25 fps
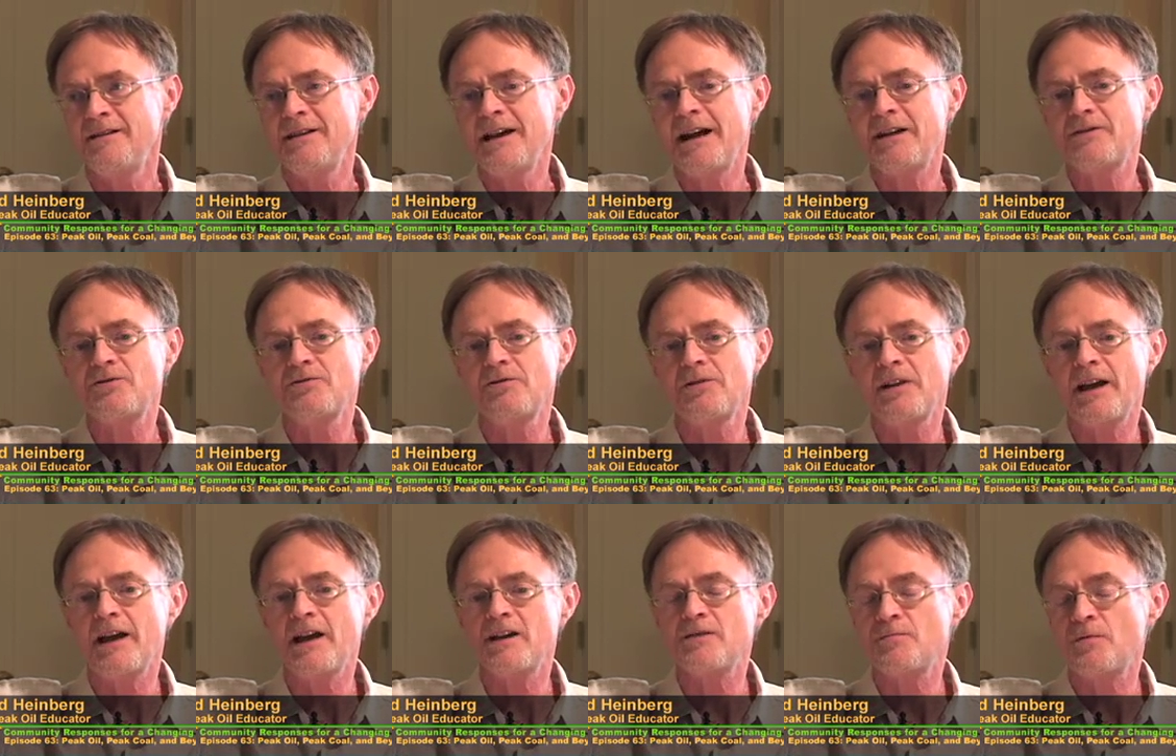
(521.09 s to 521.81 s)
Natural
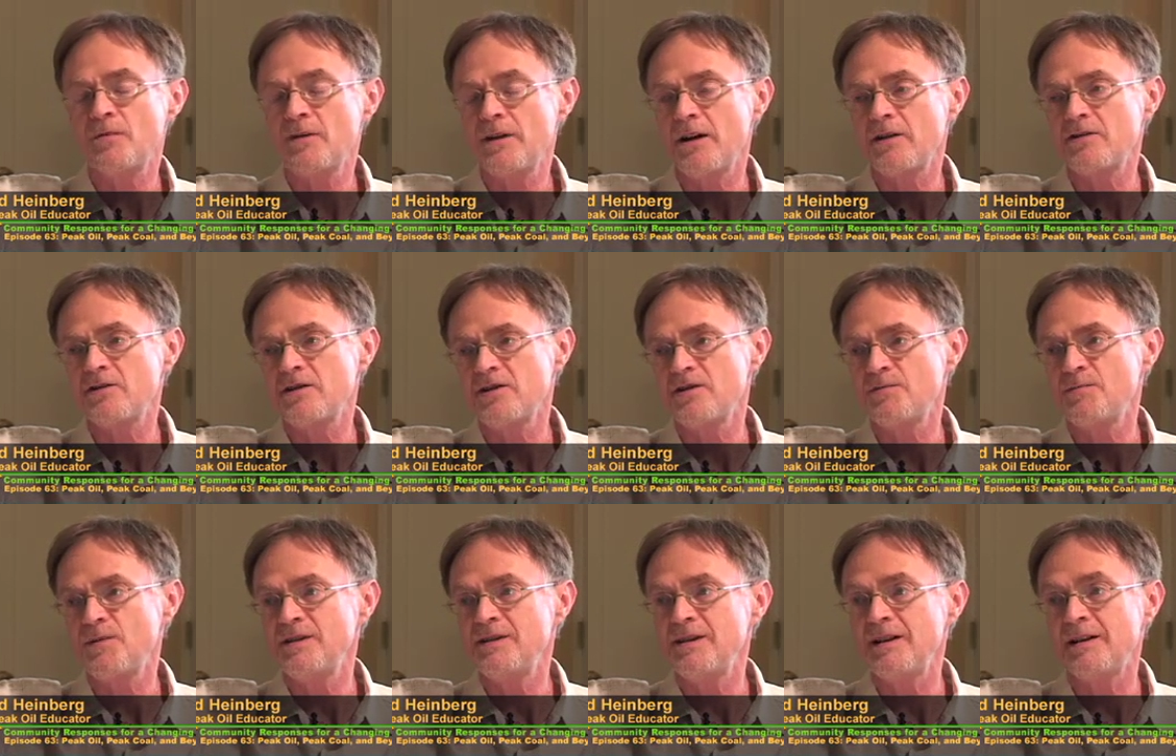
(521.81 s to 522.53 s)
gas production
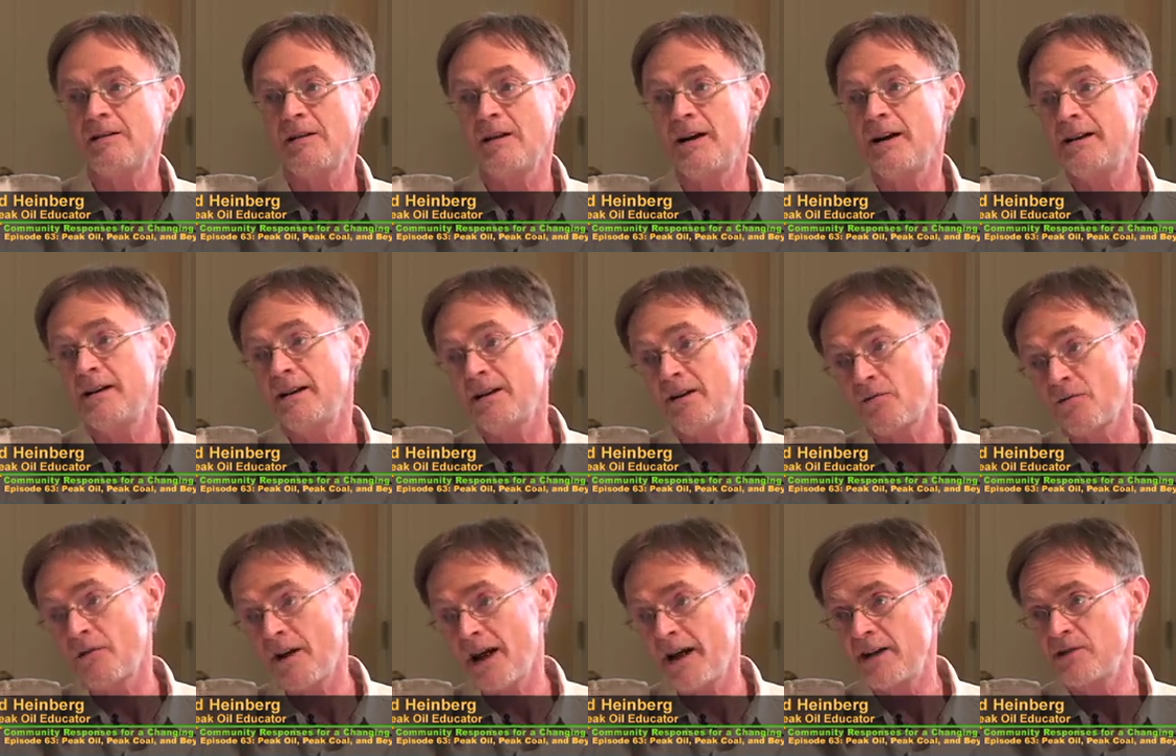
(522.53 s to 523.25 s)
has been declining
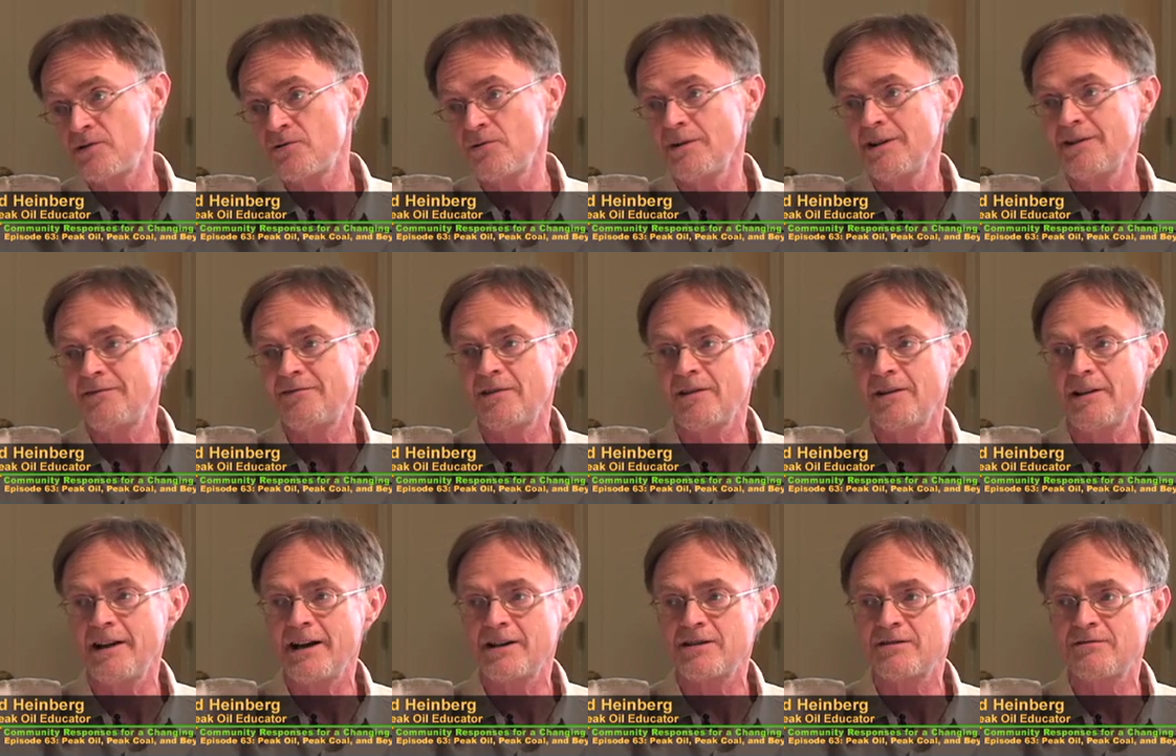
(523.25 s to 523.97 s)
gradually for the
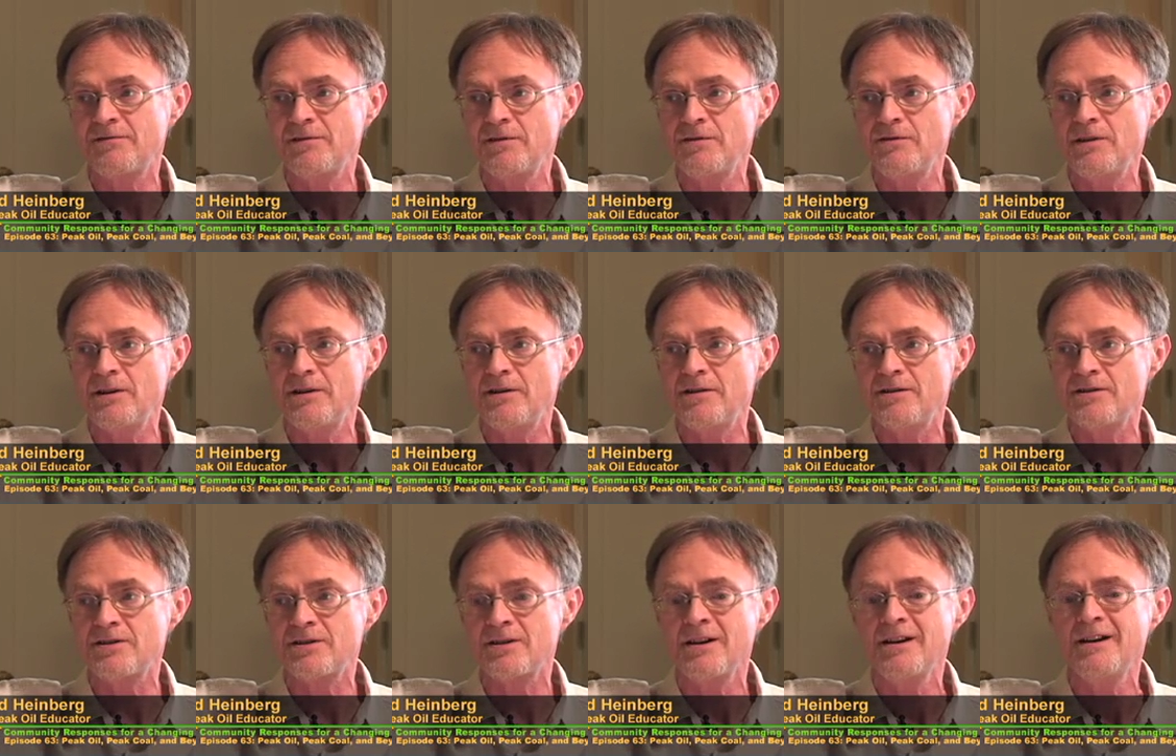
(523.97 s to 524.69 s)
last few
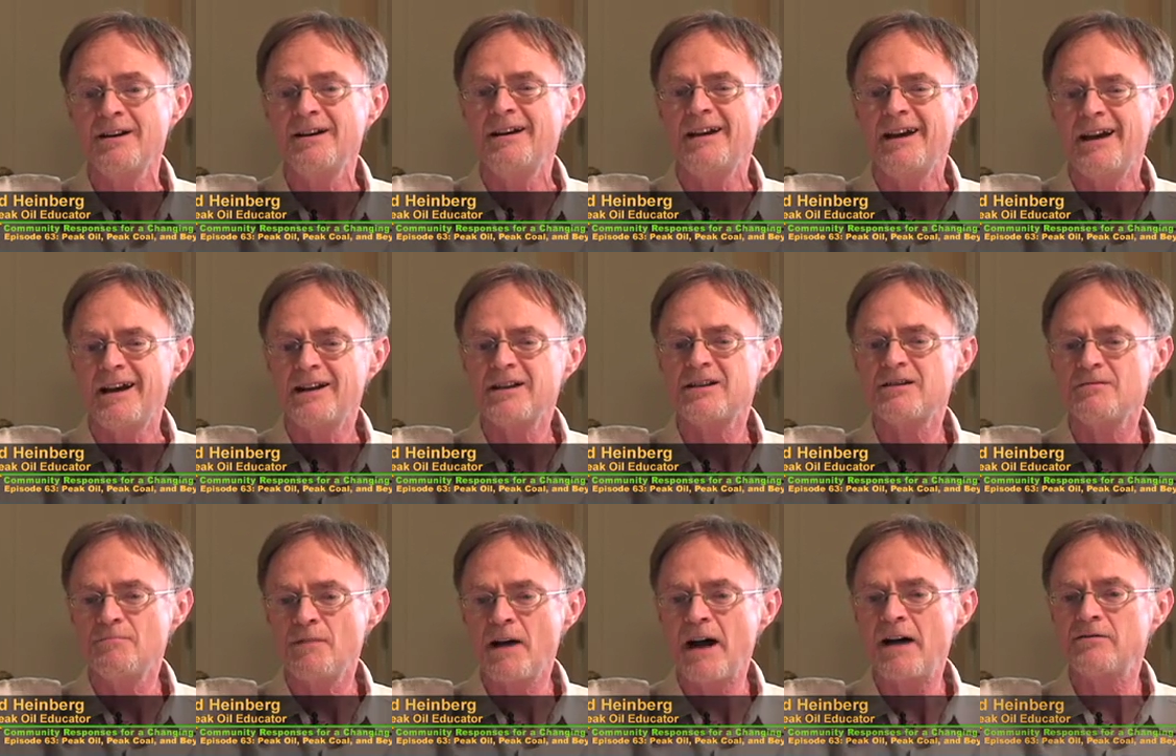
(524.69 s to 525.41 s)
years, and
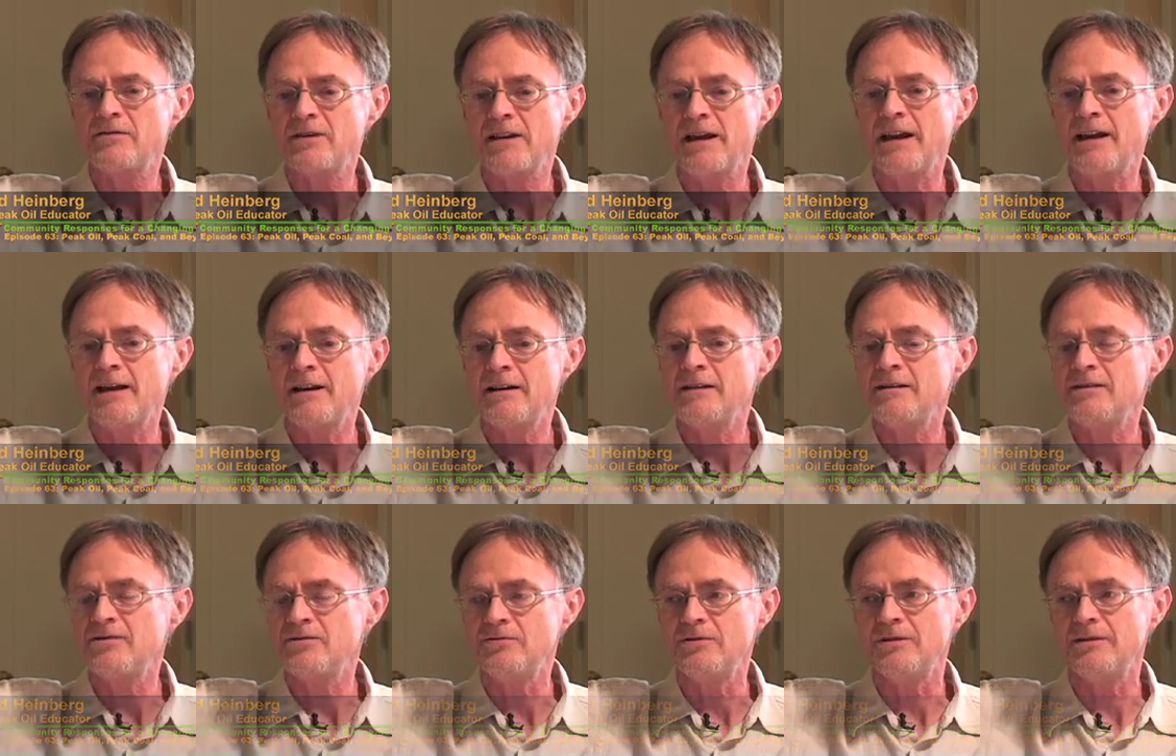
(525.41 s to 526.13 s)
it's about to head
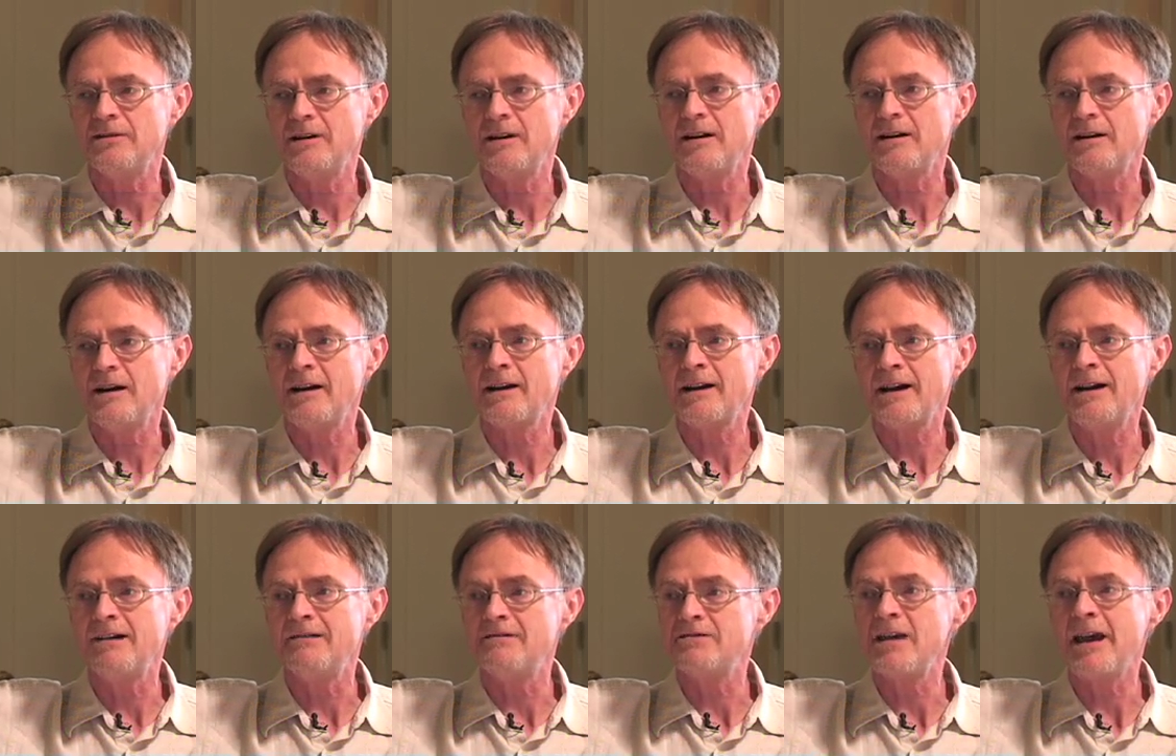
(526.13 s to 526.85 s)
into a, a
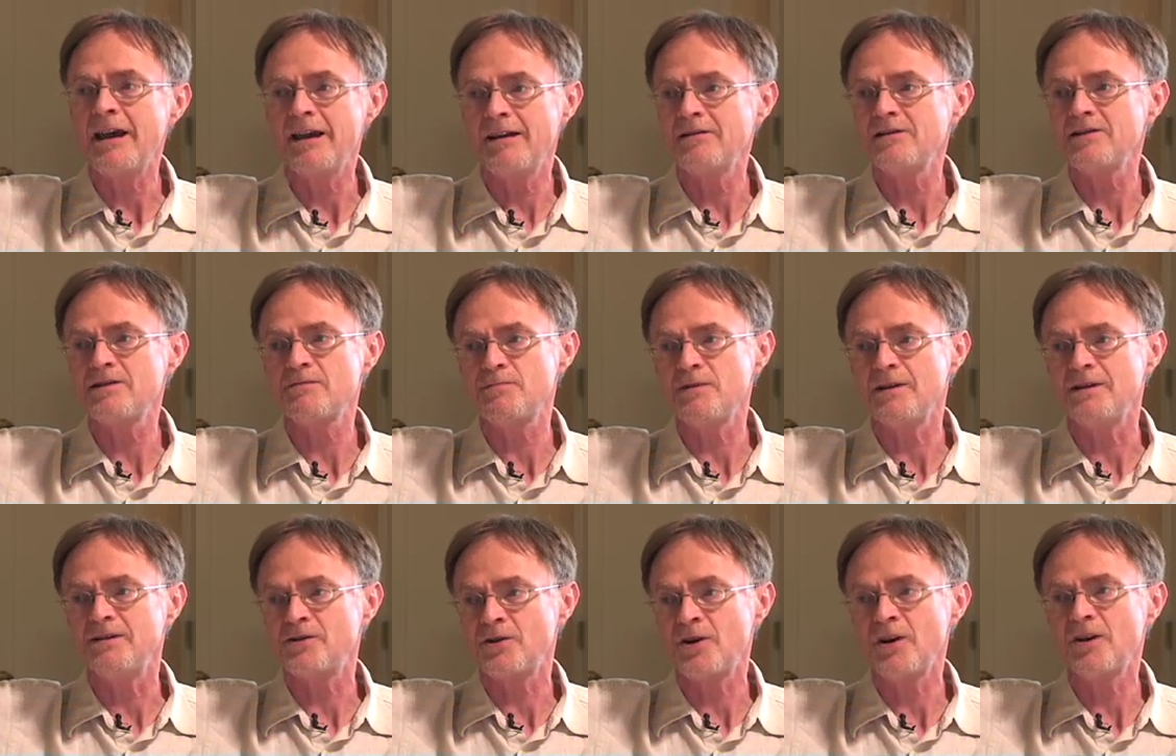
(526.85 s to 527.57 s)
kind of
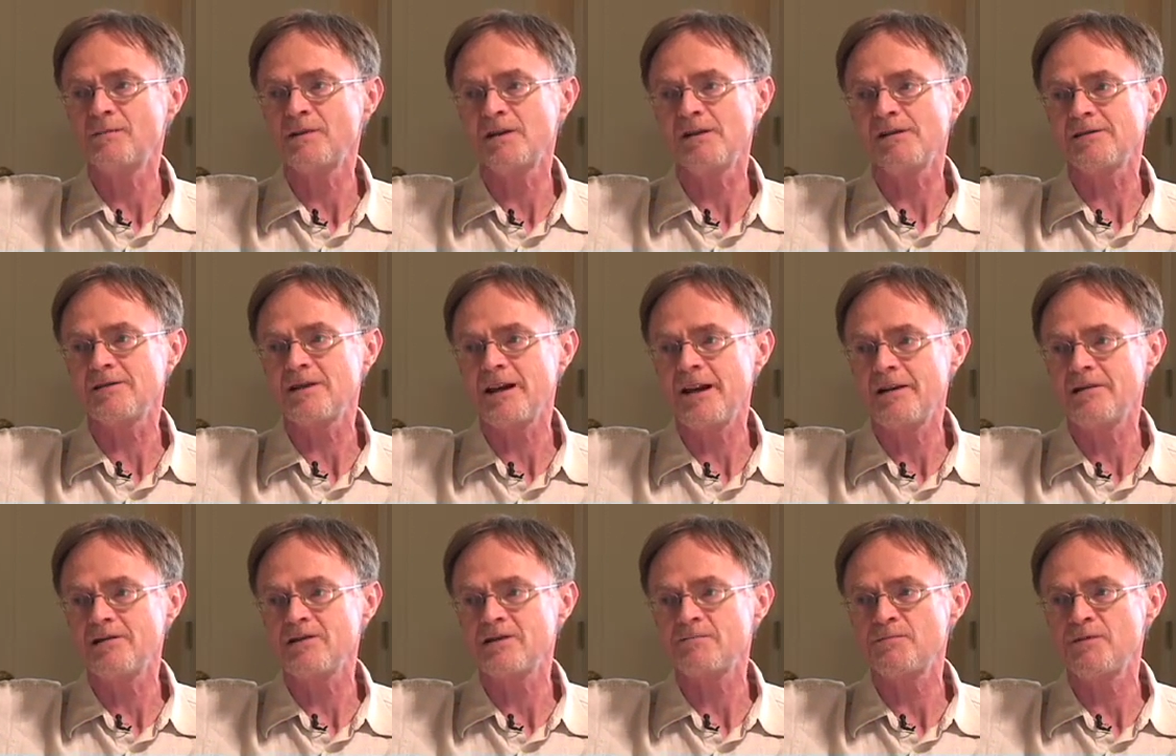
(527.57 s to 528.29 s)
tailspin, terminal
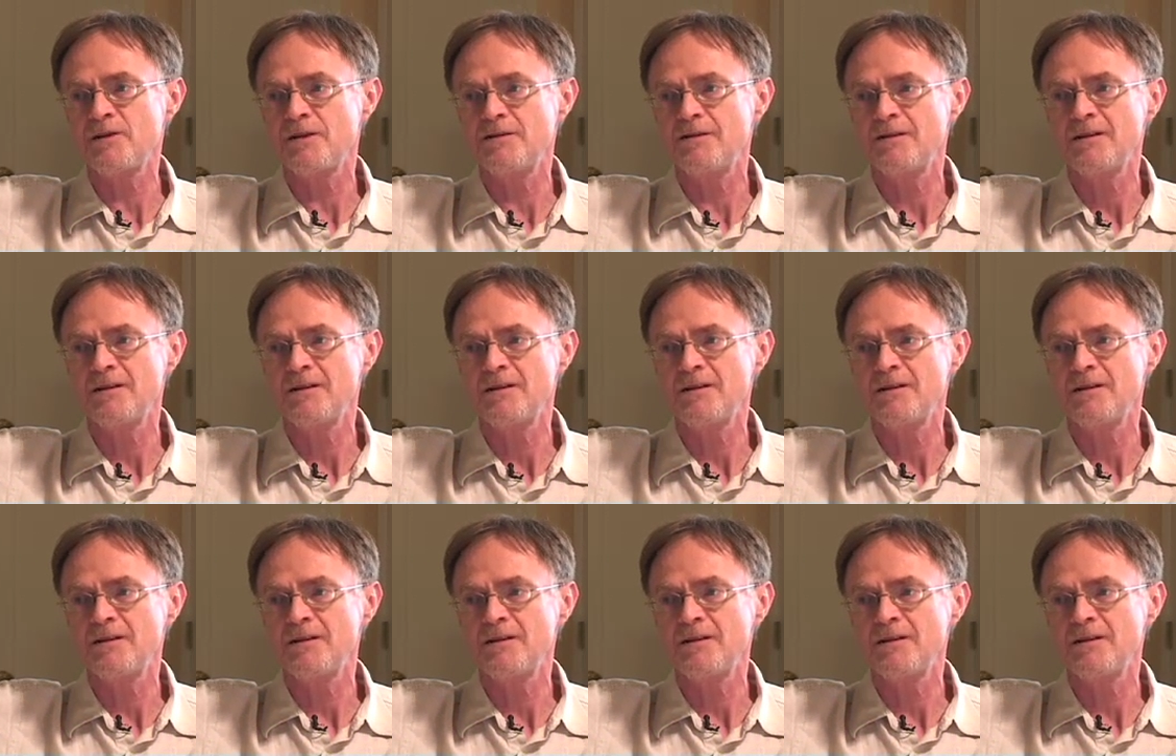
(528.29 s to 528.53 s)
tailspin.